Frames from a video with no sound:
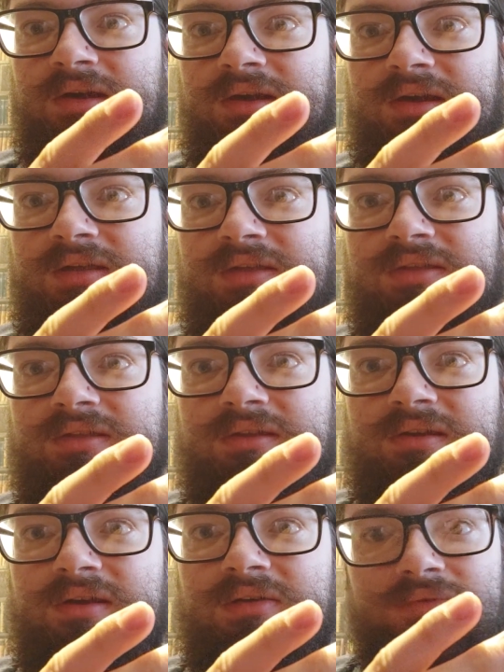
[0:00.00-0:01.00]
is
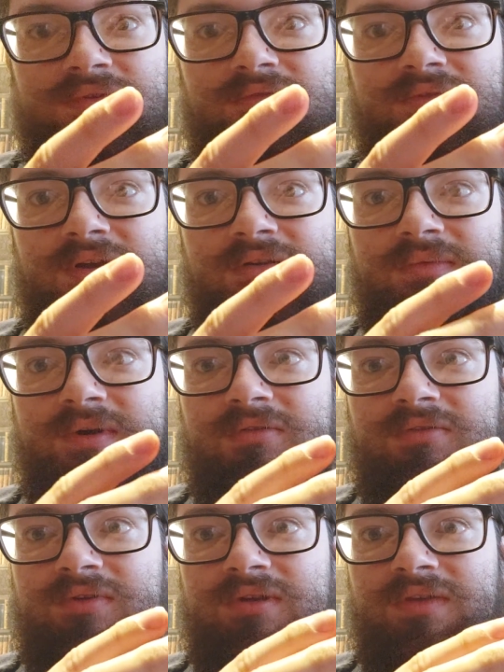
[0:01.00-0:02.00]
that it was around
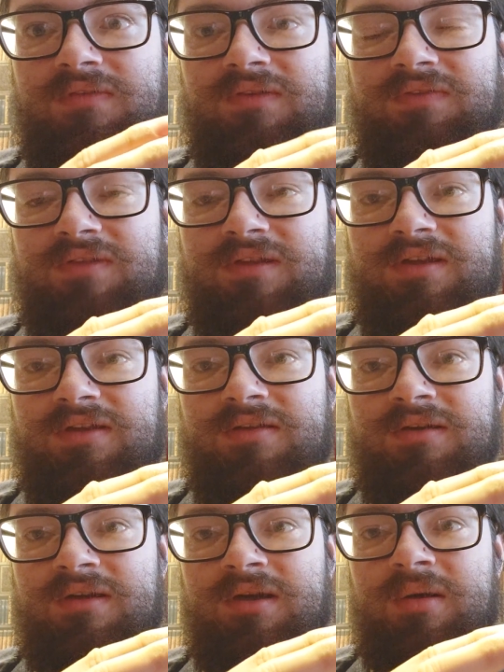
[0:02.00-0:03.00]
about 2015.
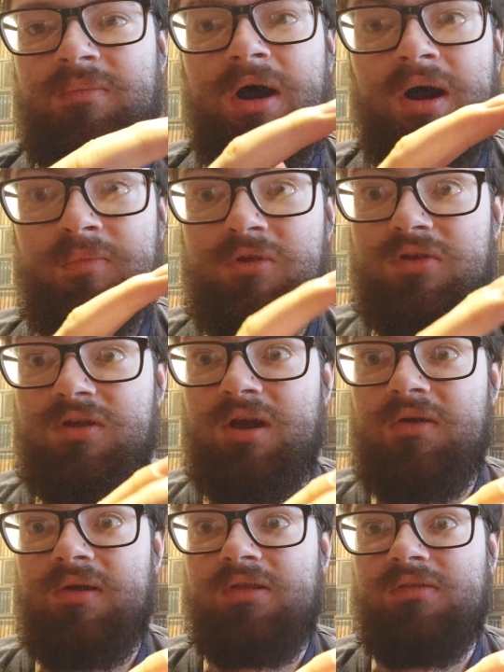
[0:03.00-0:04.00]
But I'm just
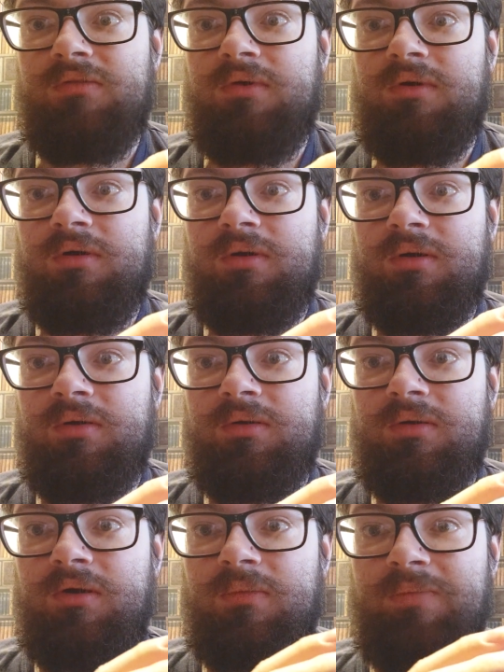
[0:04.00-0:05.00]
going
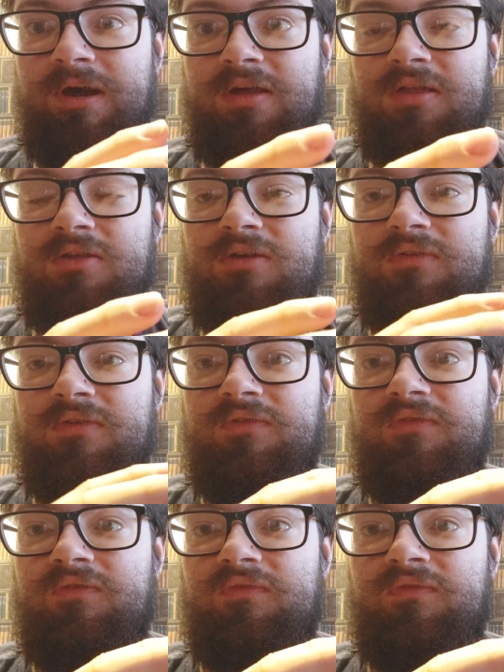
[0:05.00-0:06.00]
based off
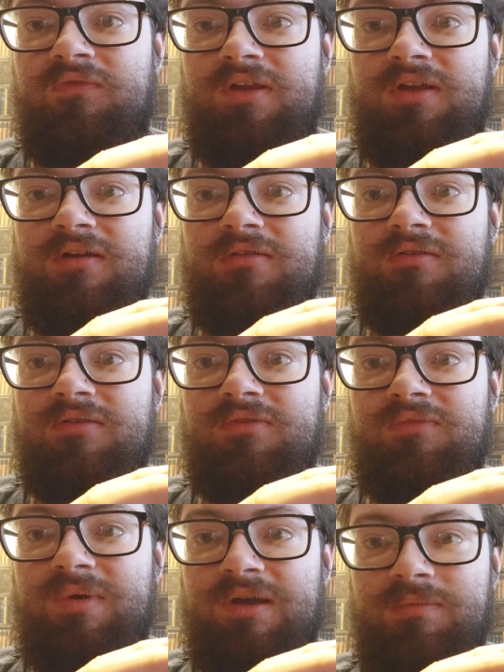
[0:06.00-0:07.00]
of videos
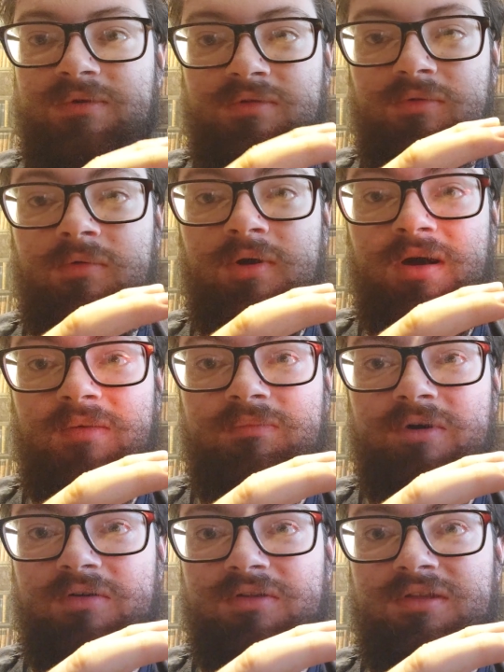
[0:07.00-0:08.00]
of people
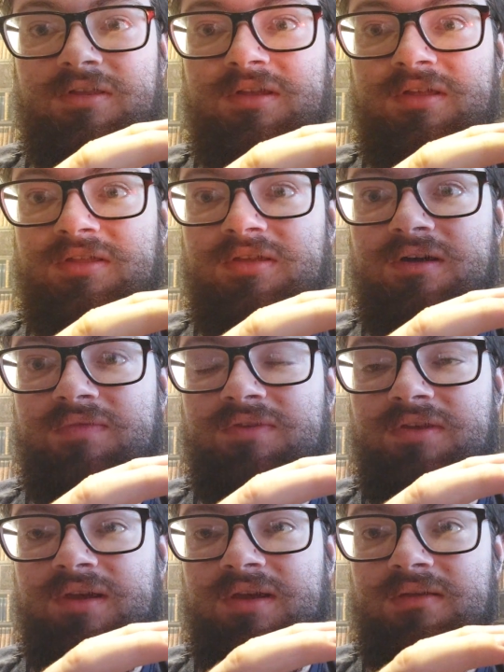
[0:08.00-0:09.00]
unboxing this that I've
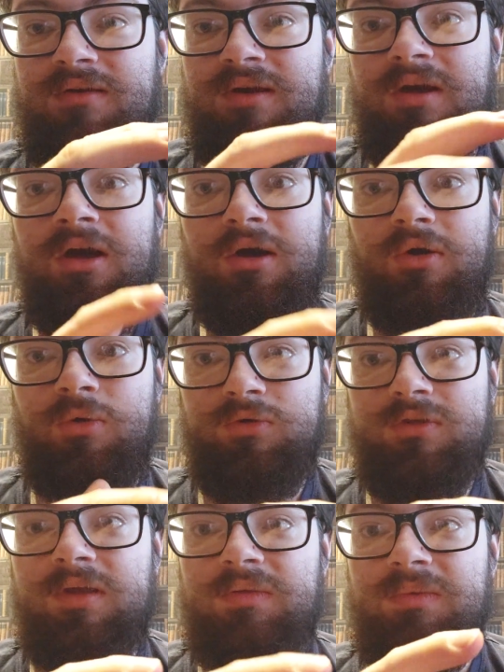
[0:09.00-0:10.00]
seen. All
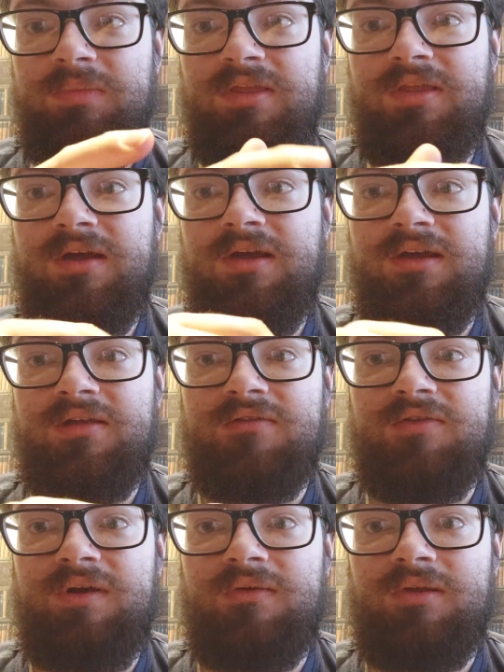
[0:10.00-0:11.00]
seem to be dated
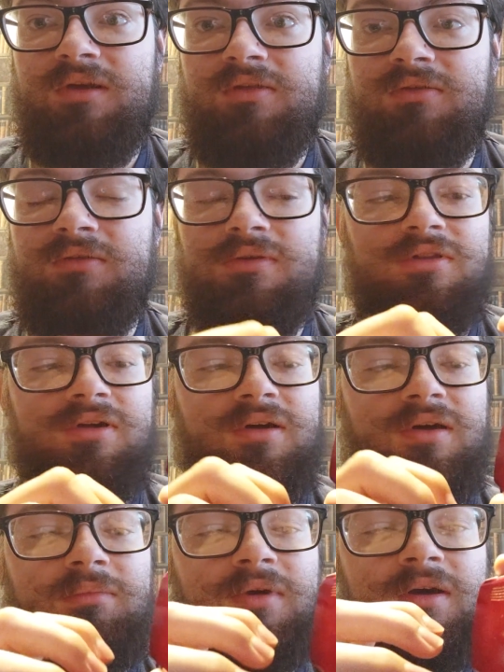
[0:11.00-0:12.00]
around that sort of
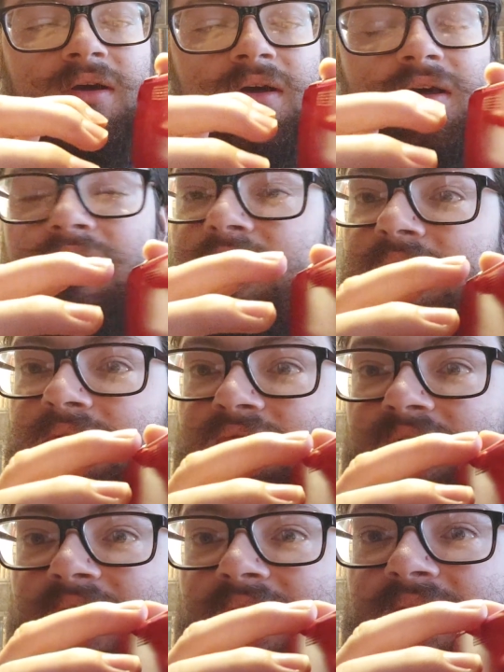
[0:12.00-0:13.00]
time. So it's
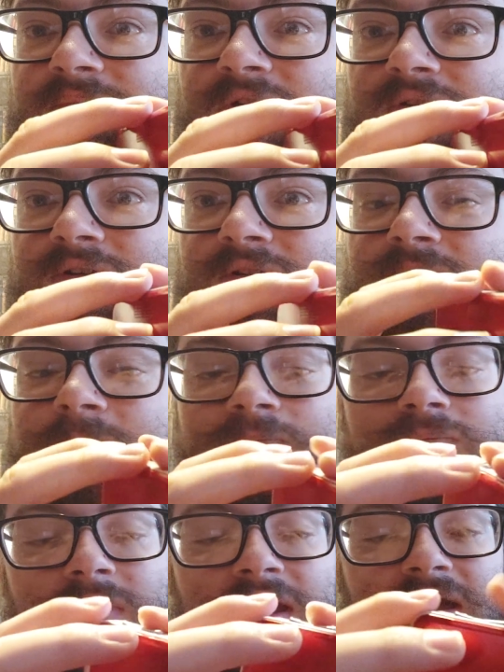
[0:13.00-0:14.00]
fairly modern.
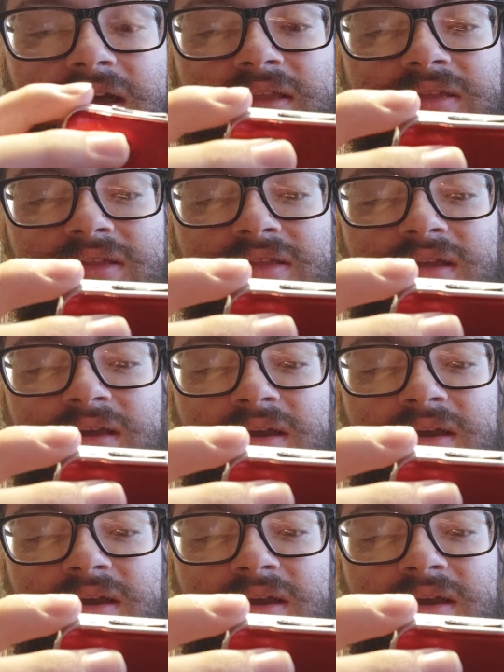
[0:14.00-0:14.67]
It's